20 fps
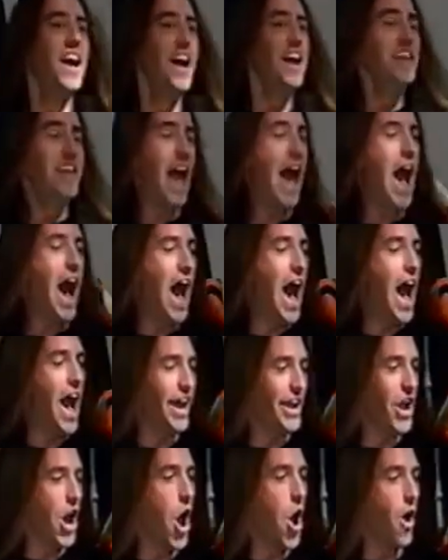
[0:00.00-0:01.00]
Yeah, I
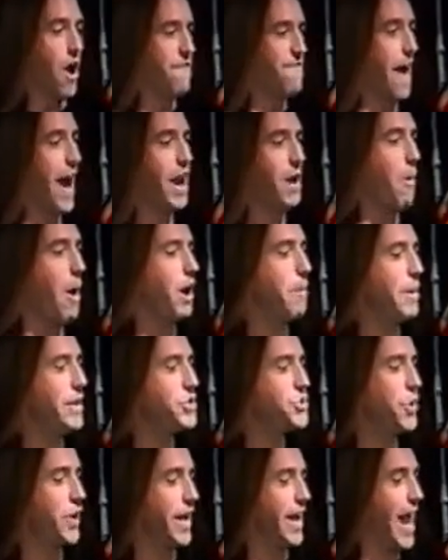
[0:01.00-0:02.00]
know. If I don't want to be
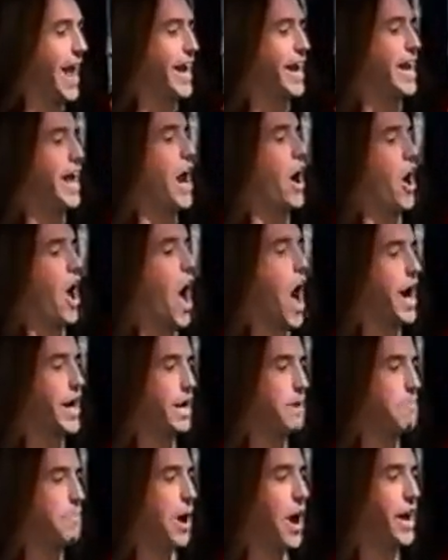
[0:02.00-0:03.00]
treated like an air
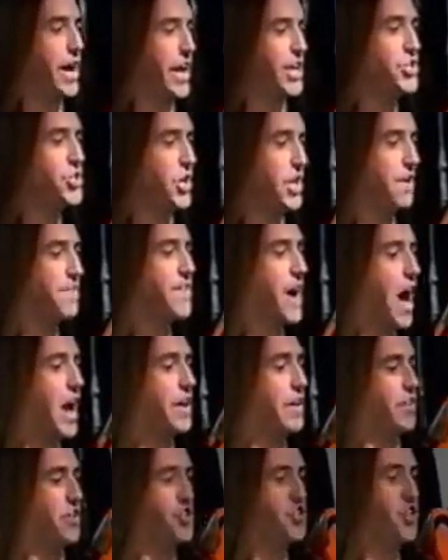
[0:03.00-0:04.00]
hockey puck, I shouldn't have gone
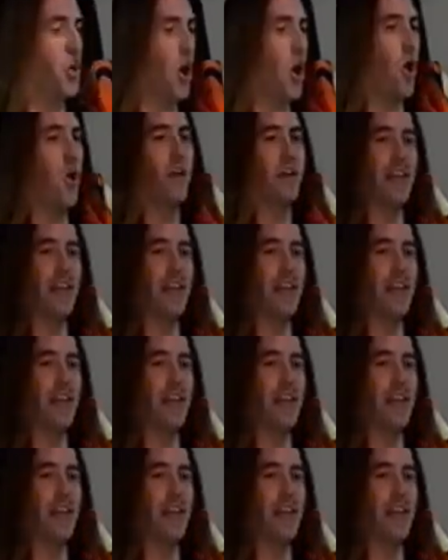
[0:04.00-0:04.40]
to the show.